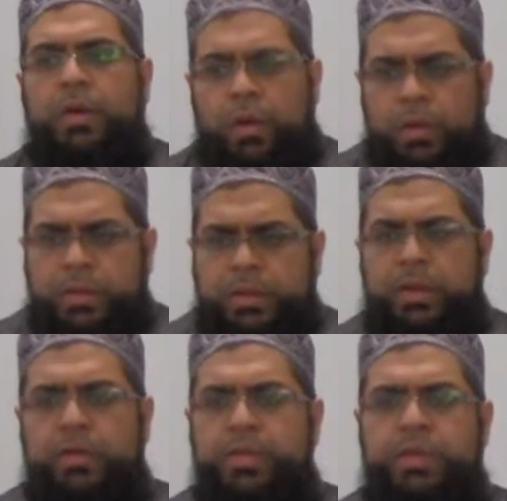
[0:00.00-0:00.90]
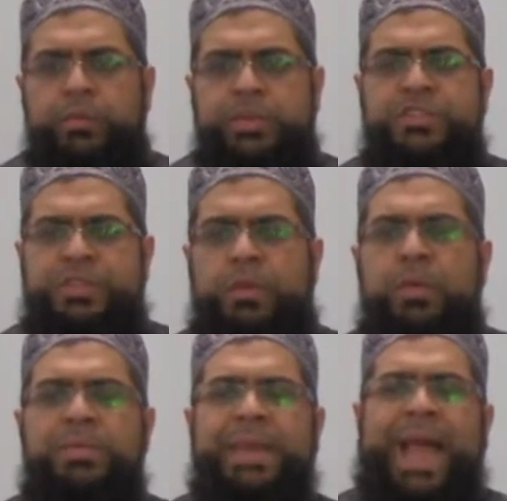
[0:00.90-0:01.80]
or the clothing which the
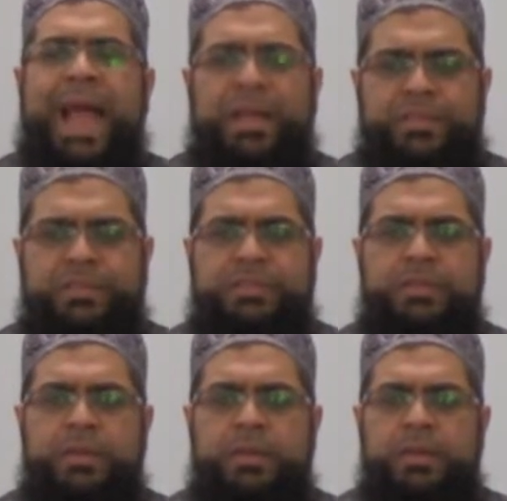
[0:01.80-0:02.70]
woman has.